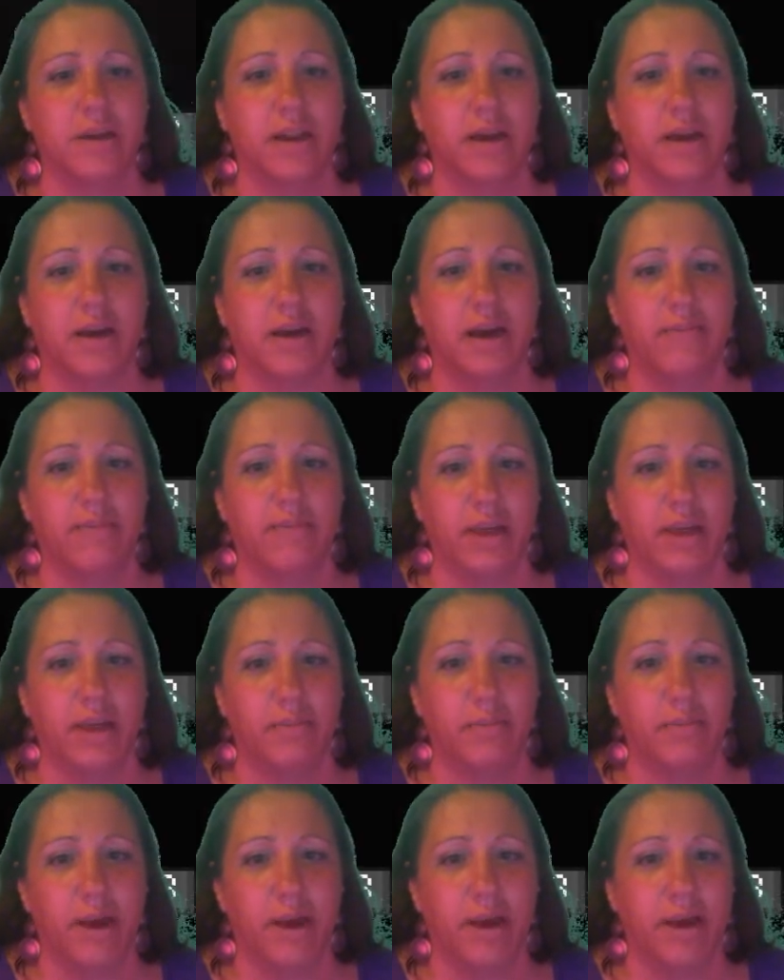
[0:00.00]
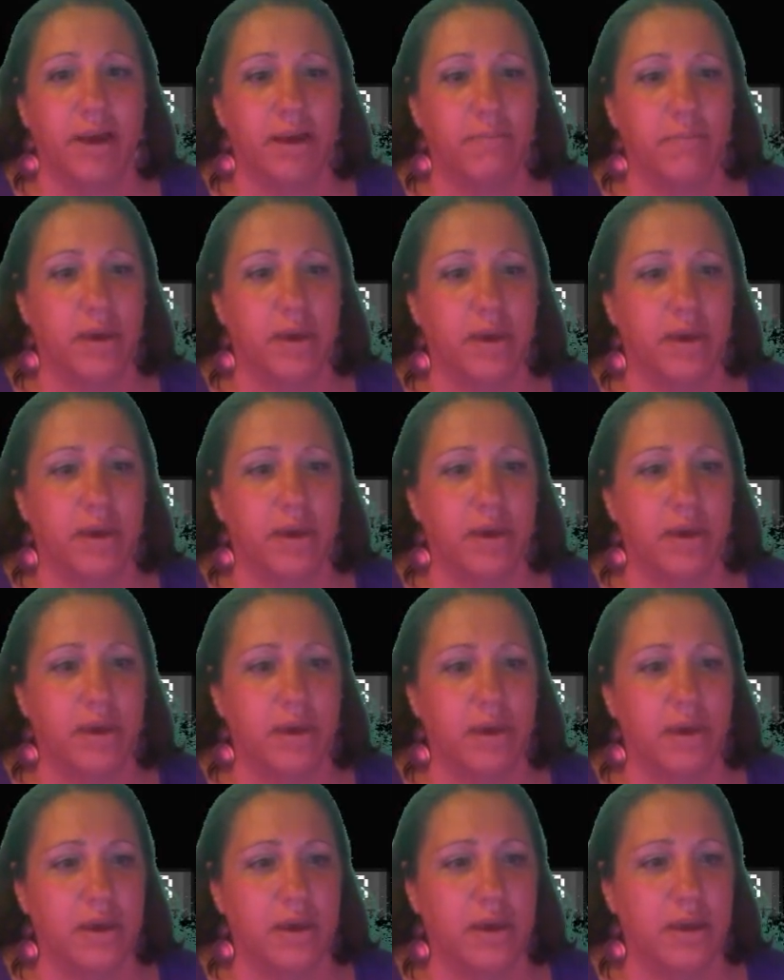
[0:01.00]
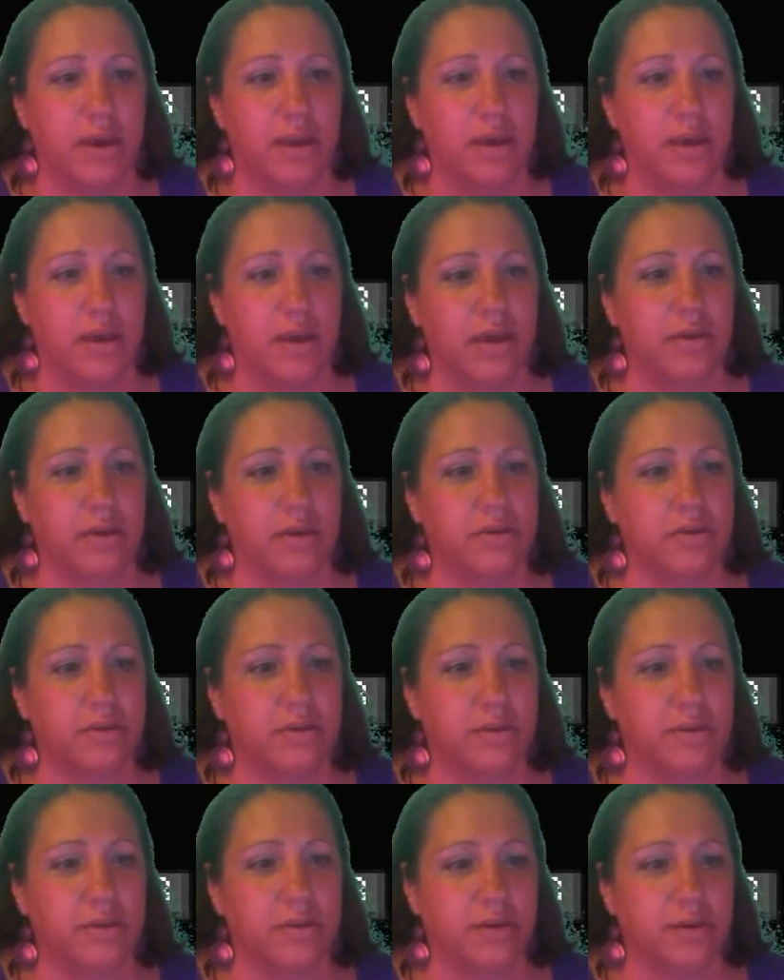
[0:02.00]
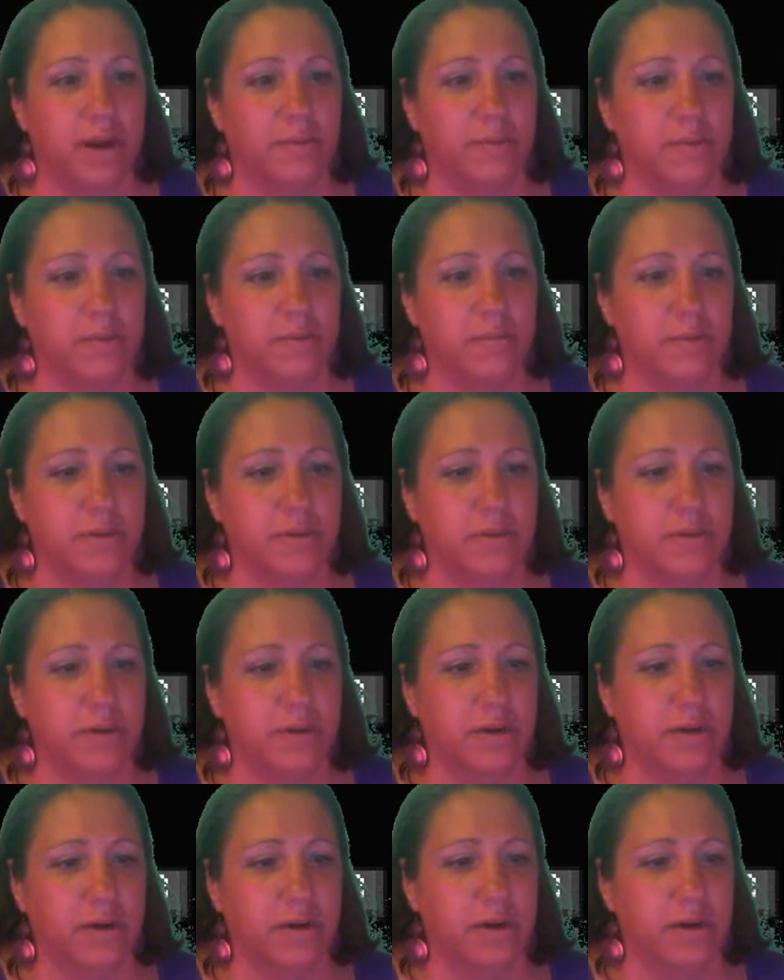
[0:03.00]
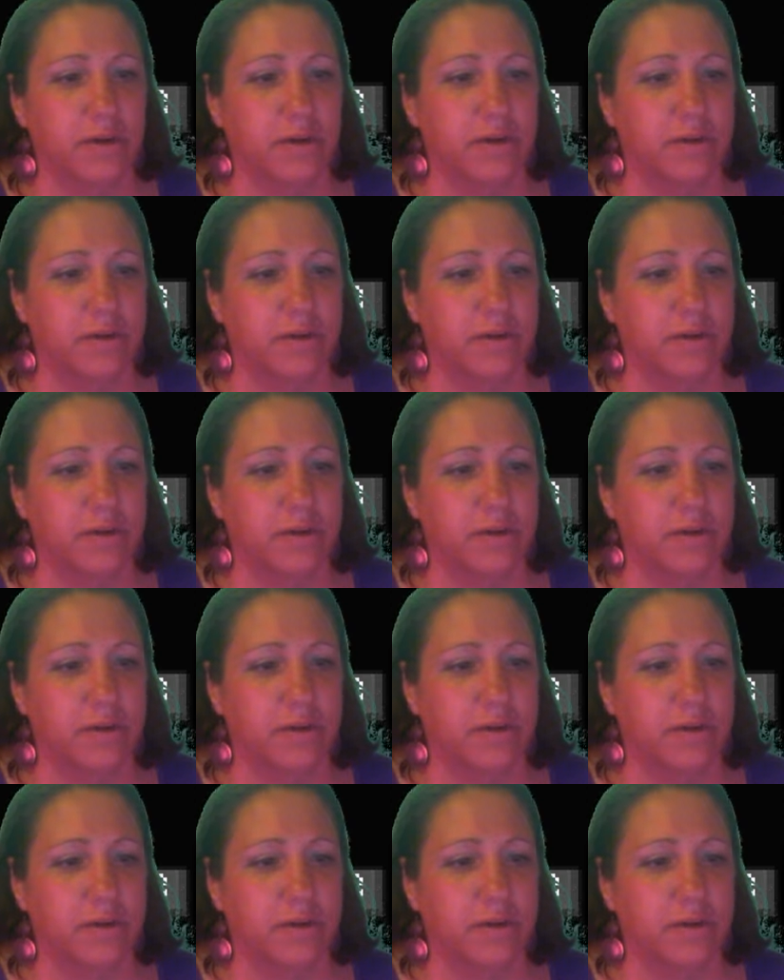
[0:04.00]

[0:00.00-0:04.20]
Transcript: to cover that back up again. So just grab some of this dirt,